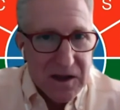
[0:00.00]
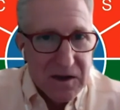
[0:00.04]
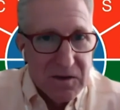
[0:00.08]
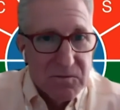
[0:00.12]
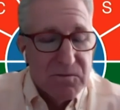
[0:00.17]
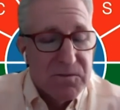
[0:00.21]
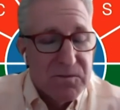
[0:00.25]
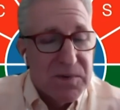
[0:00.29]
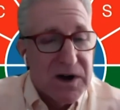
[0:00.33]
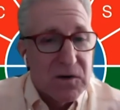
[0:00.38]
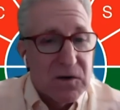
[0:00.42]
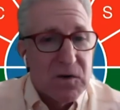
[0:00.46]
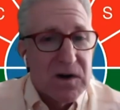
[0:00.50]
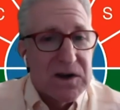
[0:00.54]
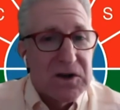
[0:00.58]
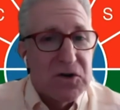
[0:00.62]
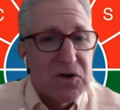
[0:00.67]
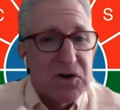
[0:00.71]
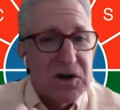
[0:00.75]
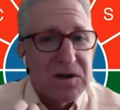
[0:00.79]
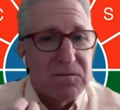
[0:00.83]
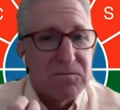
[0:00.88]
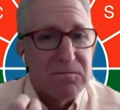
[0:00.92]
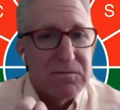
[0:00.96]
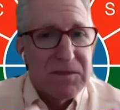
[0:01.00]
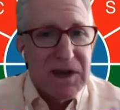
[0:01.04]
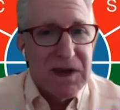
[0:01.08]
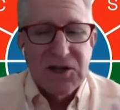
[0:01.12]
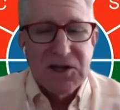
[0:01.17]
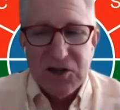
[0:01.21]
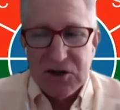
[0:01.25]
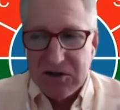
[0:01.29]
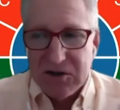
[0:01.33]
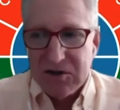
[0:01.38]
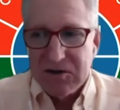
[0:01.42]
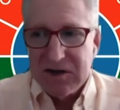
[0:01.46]
But what you can
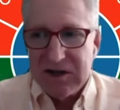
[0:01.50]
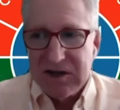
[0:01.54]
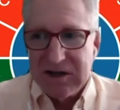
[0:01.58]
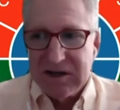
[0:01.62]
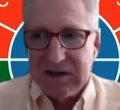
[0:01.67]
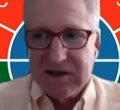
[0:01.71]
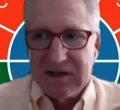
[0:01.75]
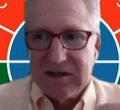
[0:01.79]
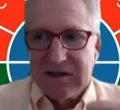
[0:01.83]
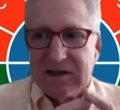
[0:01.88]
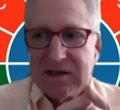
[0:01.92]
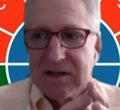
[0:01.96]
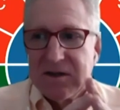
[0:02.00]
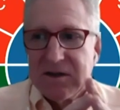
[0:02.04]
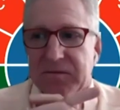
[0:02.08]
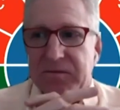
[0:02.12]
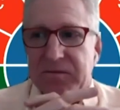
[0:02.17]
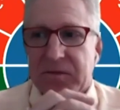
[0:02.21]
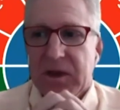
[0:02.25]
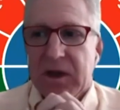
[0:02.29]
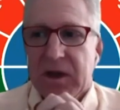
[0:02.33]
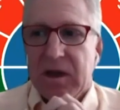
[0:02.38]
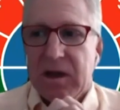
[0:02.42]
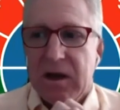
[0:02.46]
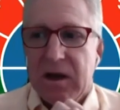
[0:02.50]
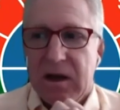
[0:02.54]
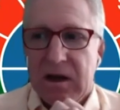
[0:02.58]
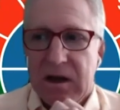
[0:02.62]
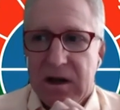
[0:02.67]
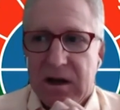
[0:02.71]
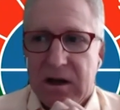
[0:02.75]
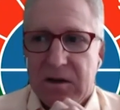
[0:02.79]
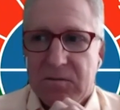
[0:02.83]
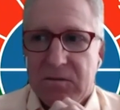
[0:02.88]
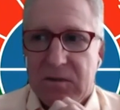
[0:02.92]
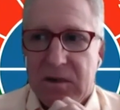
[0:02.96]
measure is
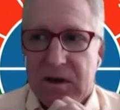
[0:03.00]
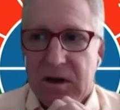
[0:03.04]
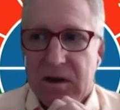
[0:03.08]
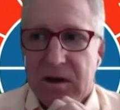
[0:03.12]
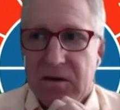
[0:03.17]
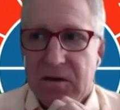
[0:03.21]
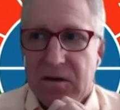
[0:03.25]
what